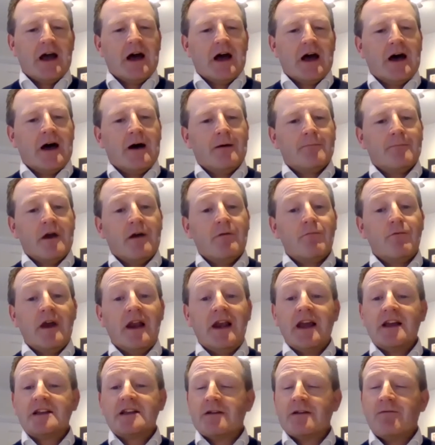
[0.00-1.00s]
It
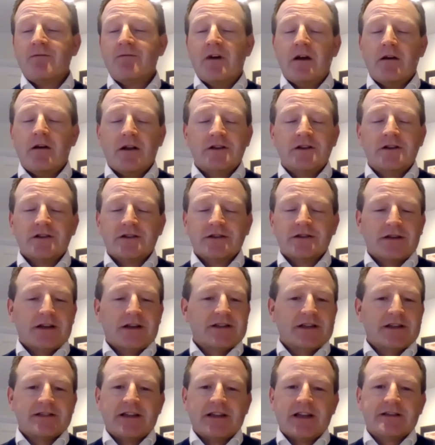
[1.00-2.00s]
really is a very, just
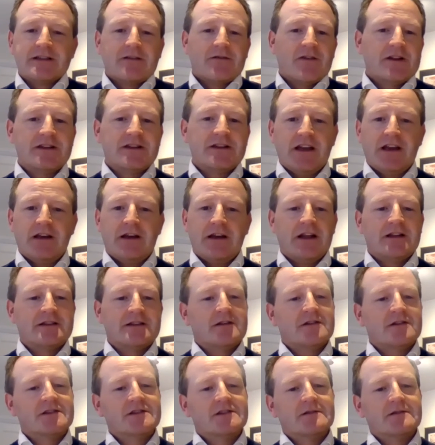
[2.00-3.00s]
as it says on the tin, it's
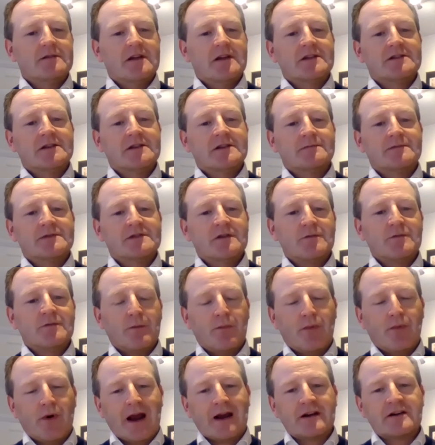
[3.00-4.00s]
a super
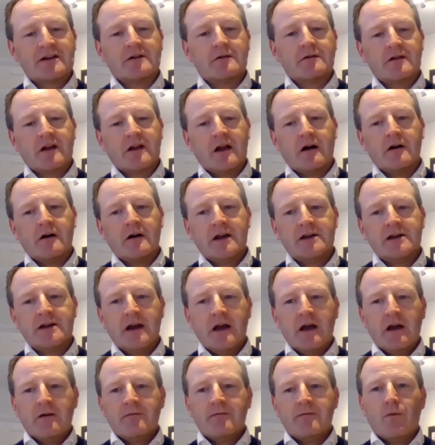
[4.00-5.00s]
practical guide
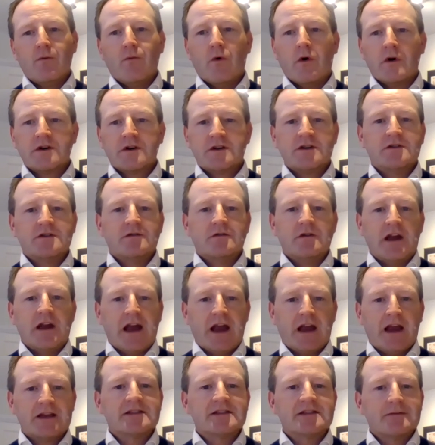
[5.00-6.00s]
for what to do
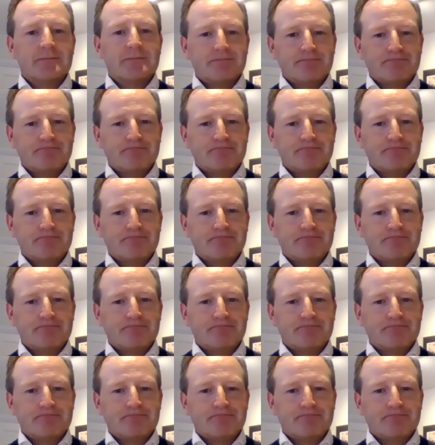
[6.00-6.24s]
next.